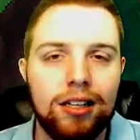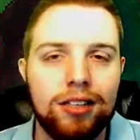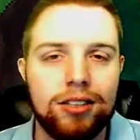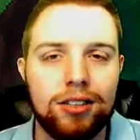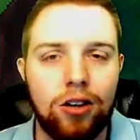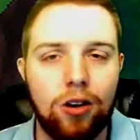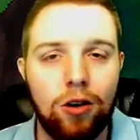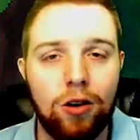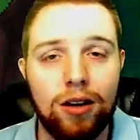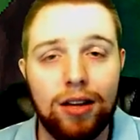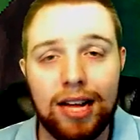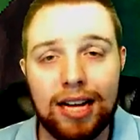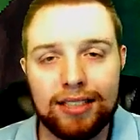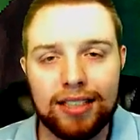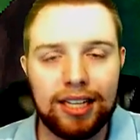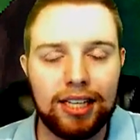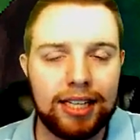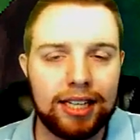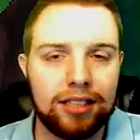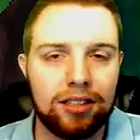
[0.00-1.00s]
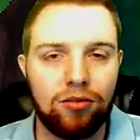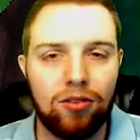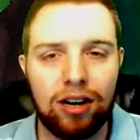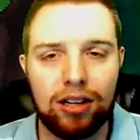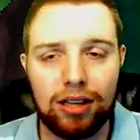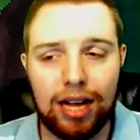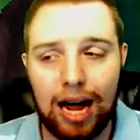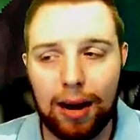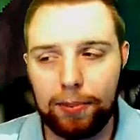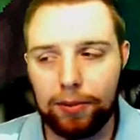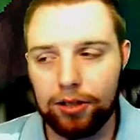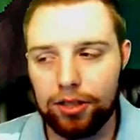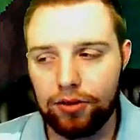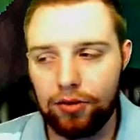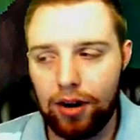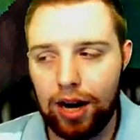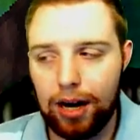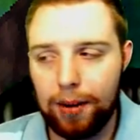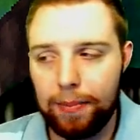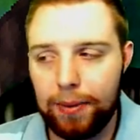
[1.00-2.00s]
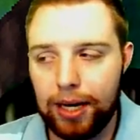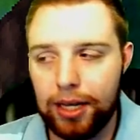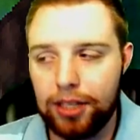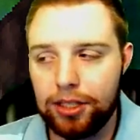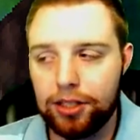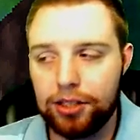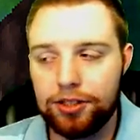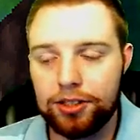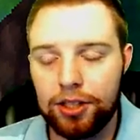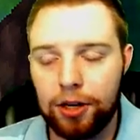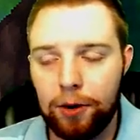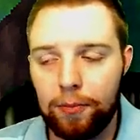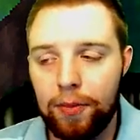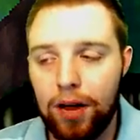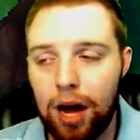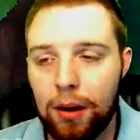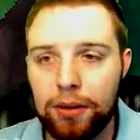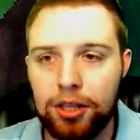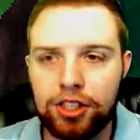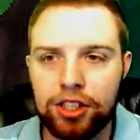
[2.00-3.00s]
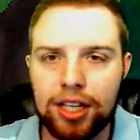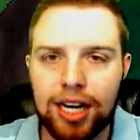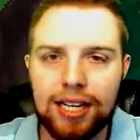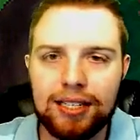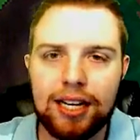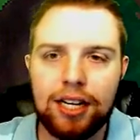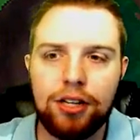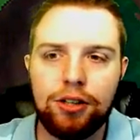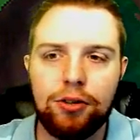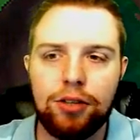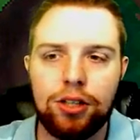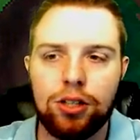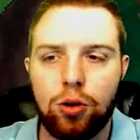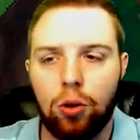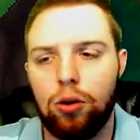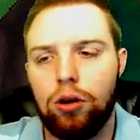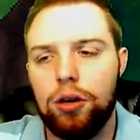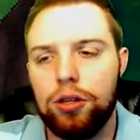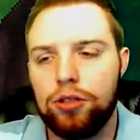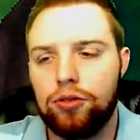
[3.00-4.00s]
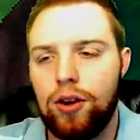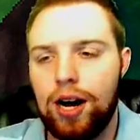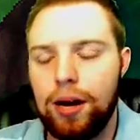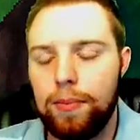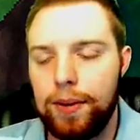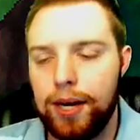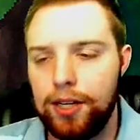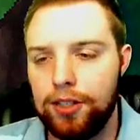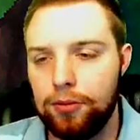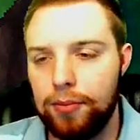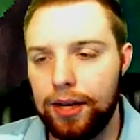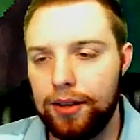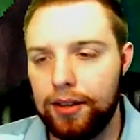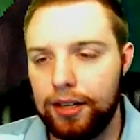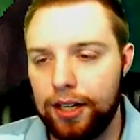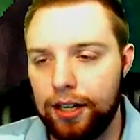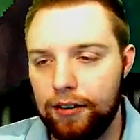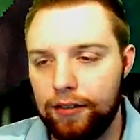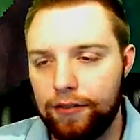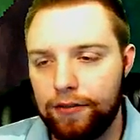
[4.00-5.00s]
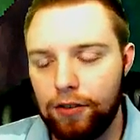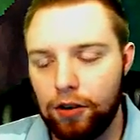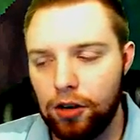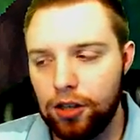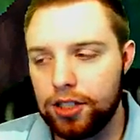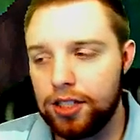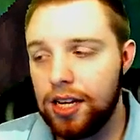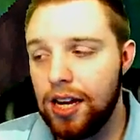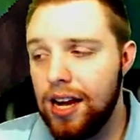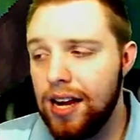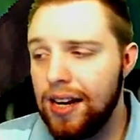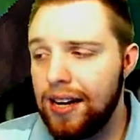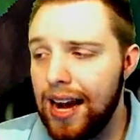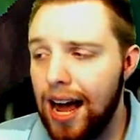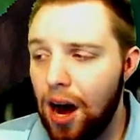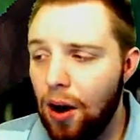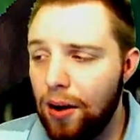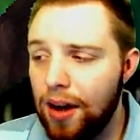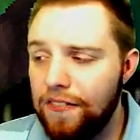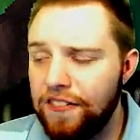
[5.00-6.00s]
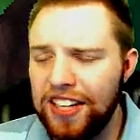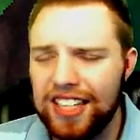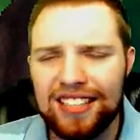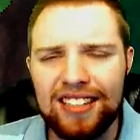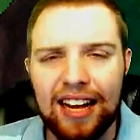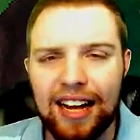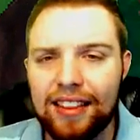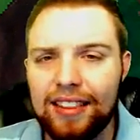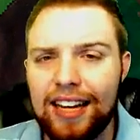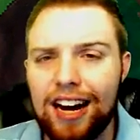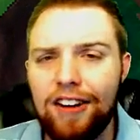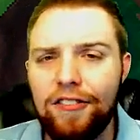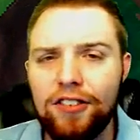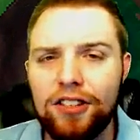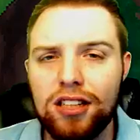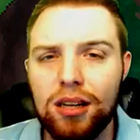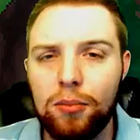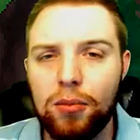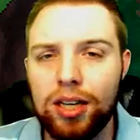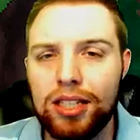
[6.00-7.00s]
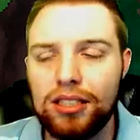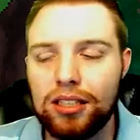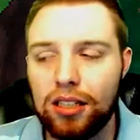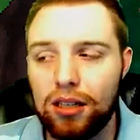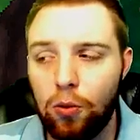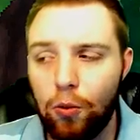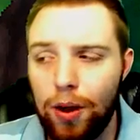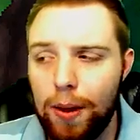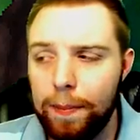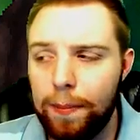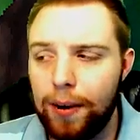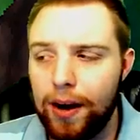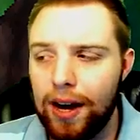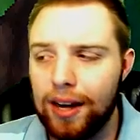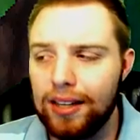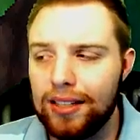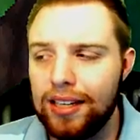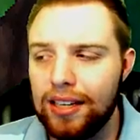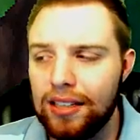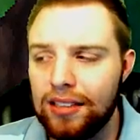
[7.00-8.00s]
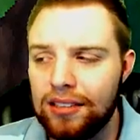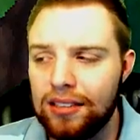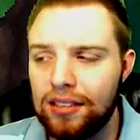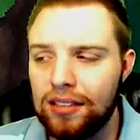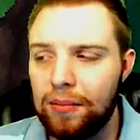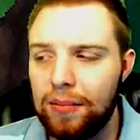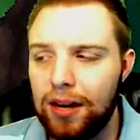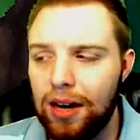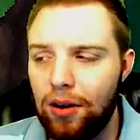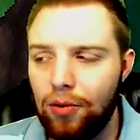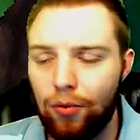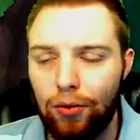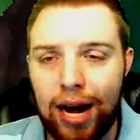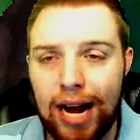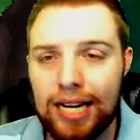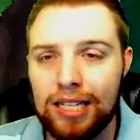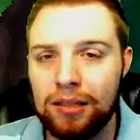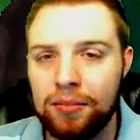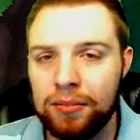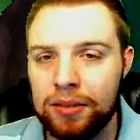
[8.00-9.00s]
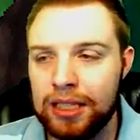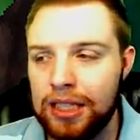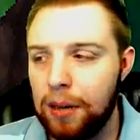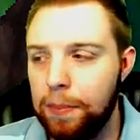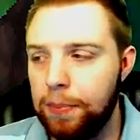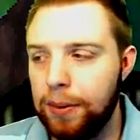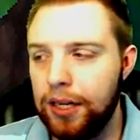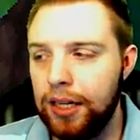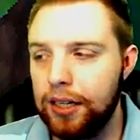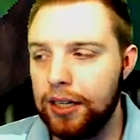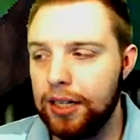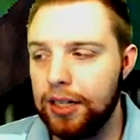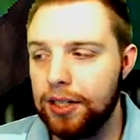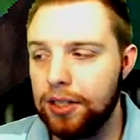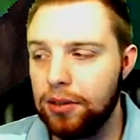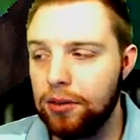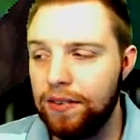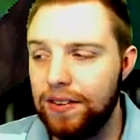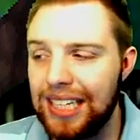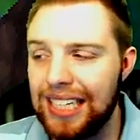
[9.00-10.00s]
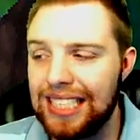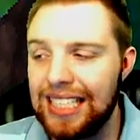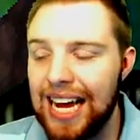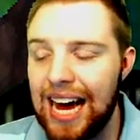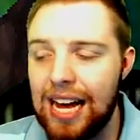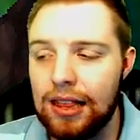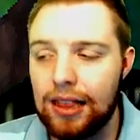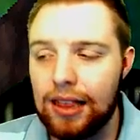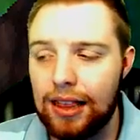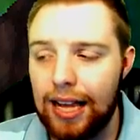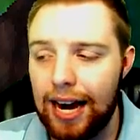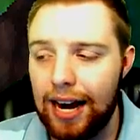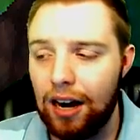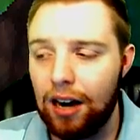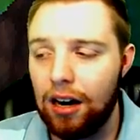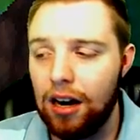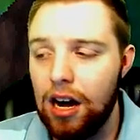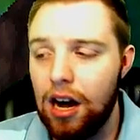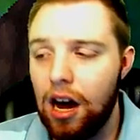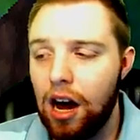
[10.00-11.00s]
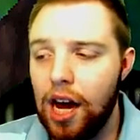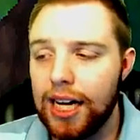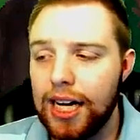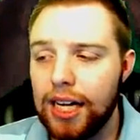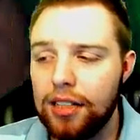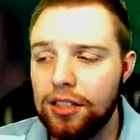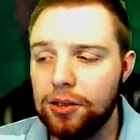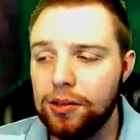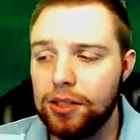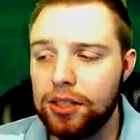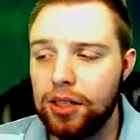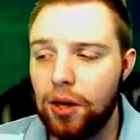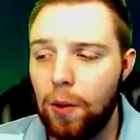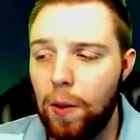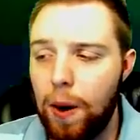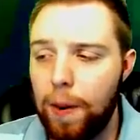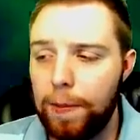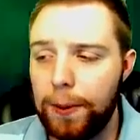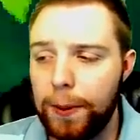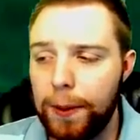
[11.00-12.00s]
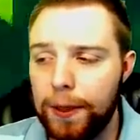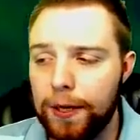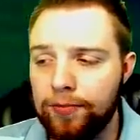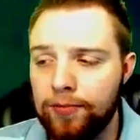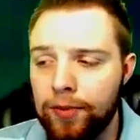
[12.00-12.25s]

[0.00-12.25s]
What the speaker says: So that's how you get the Lapras Ride Pager. So I'm going to show you guys how to do the Toros Ride Pager method here first. Now, if he's not there for some reason, Wimpod can somehow randomly appear here. So if he's not there, all you got to do is go up here